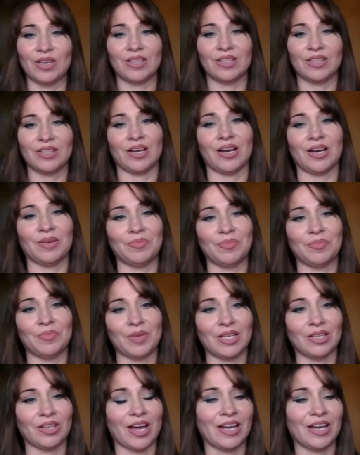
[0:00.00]
a
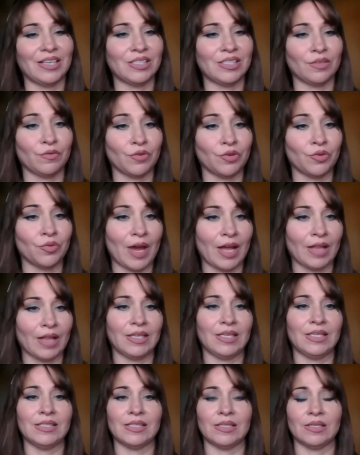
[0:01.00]
lot of different
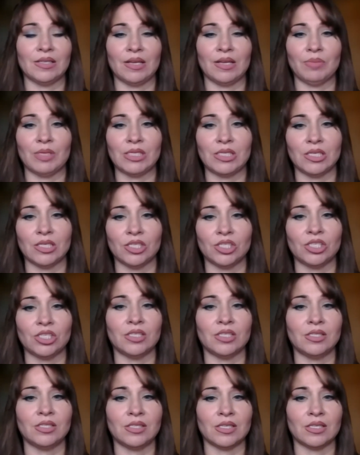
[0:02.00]
rallies and
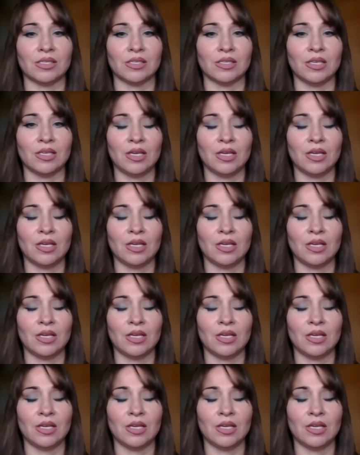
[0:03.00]
petitions and